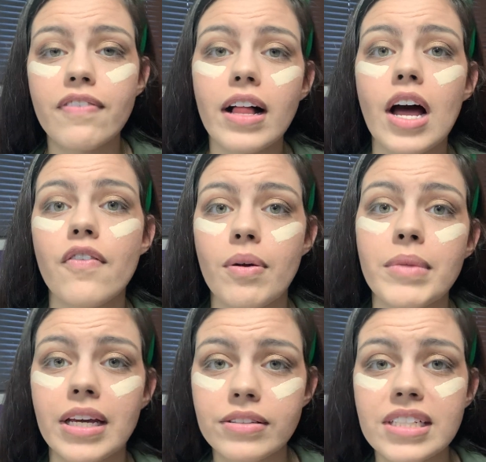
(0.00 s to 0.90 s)
fallout from the
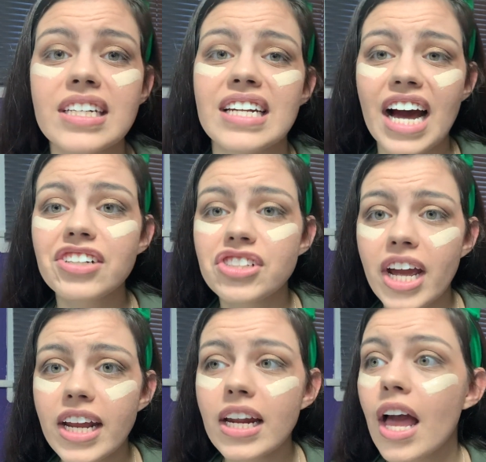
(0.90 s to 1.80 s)
Gilded Ganache
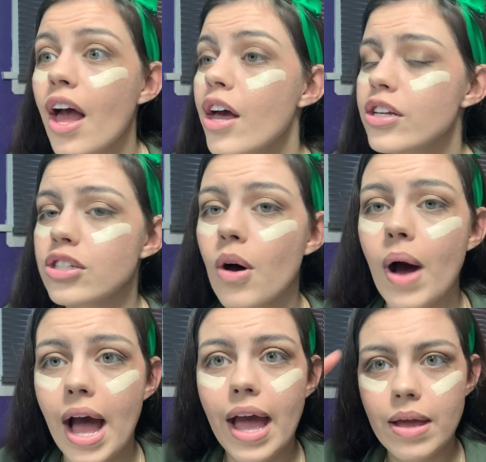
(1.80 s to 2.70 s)
shade, so
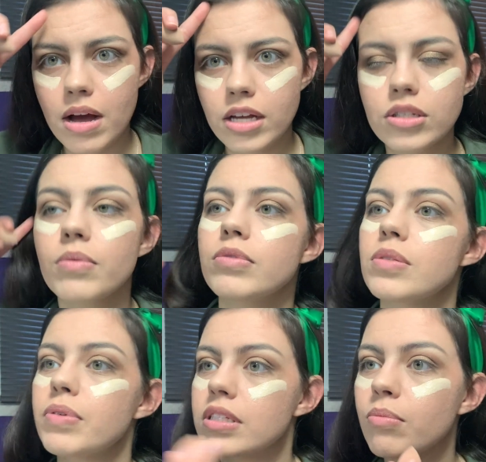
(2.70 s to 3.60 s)
I also
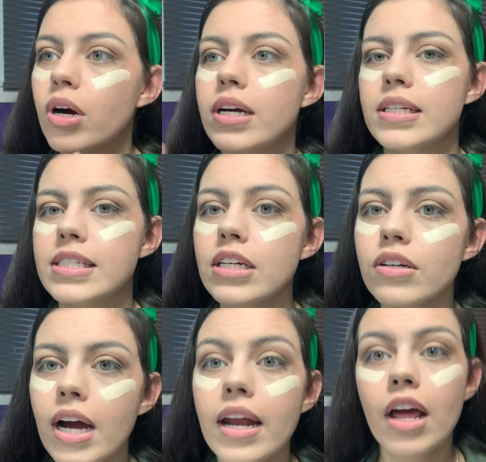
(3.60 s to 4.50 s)
just put some more concealer
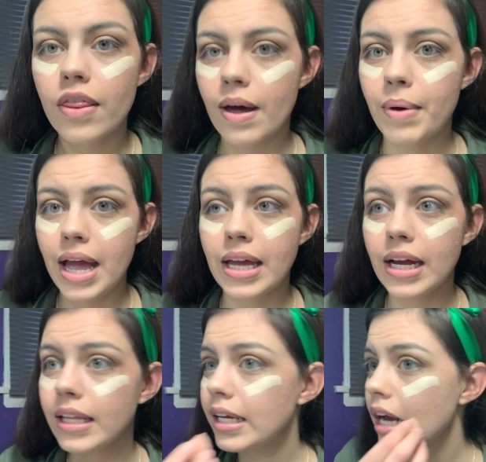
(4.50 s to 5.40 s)
on. That way I can
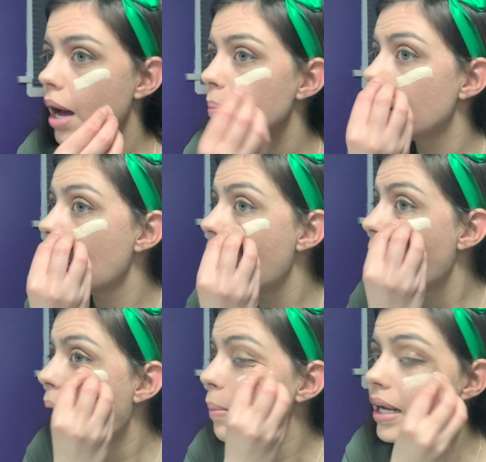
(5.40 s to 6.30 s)
clean up.
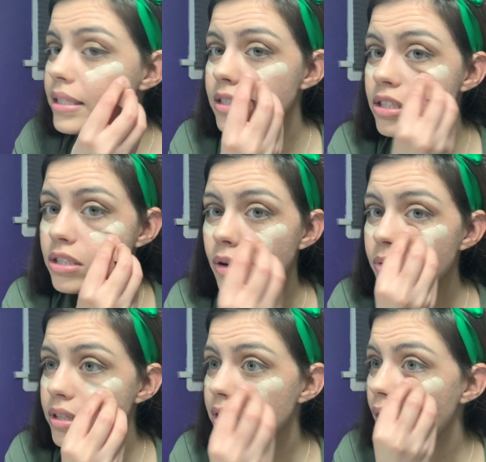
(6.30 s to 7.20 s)
I'm not
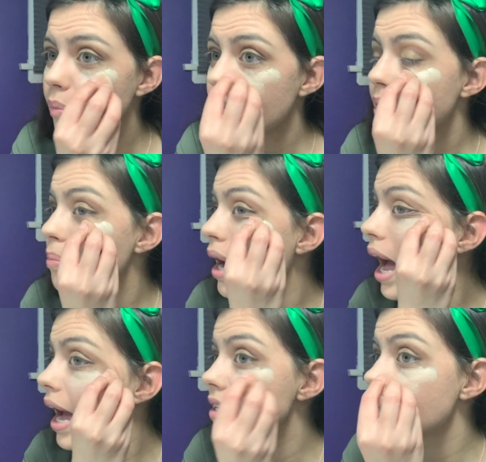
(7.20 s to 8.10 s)
so done with my
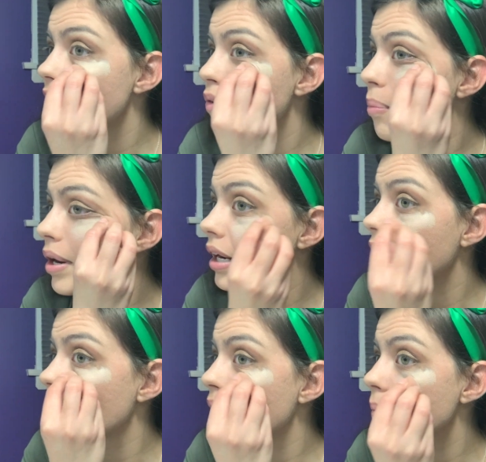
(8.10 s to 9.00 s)
eyes. I have one more
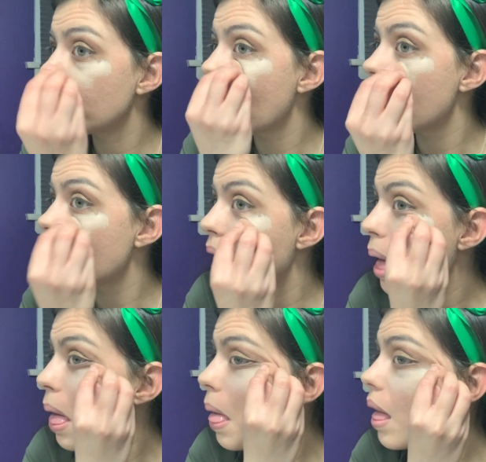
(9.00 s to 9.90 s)
color, but
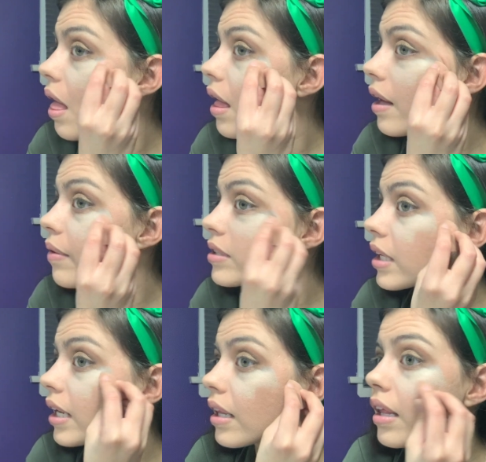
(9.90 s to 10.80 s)
it was
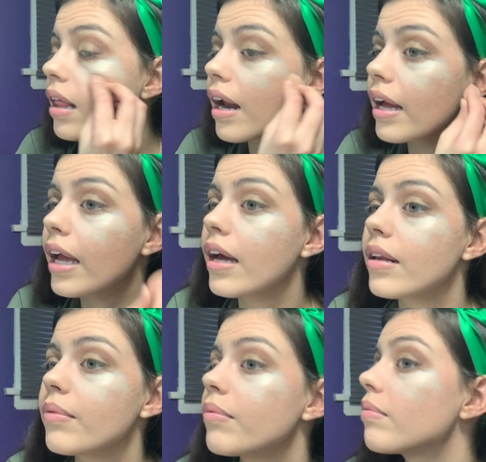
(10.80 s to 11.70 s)
getting a little out of
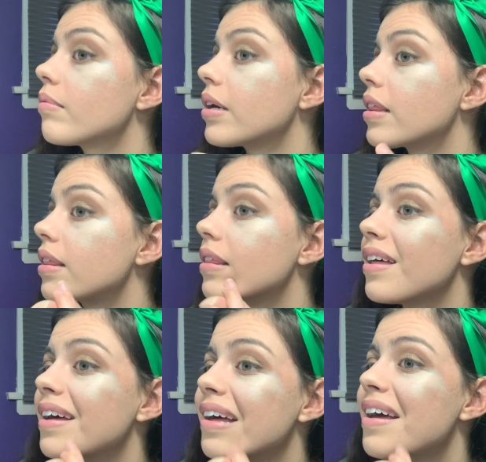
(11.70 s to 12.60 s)
hand with,
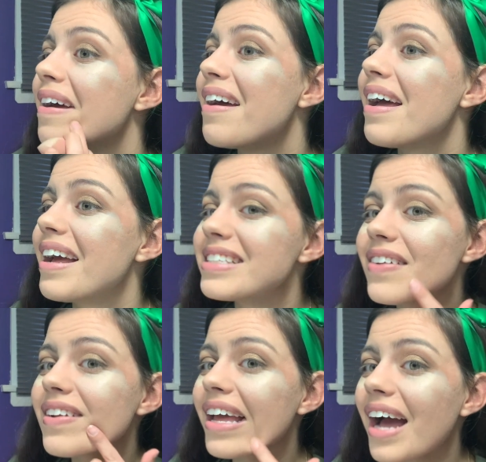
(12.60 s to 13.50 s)
it's
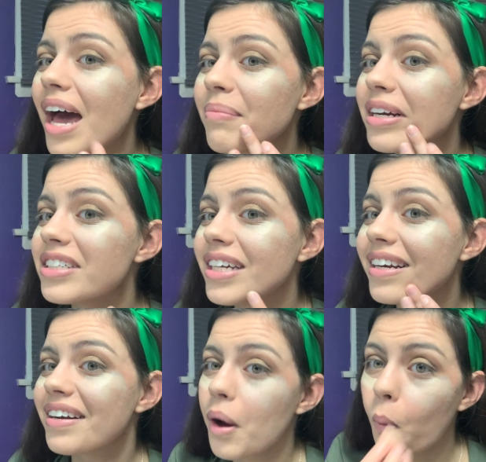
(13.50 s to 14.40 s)
even like on my chin.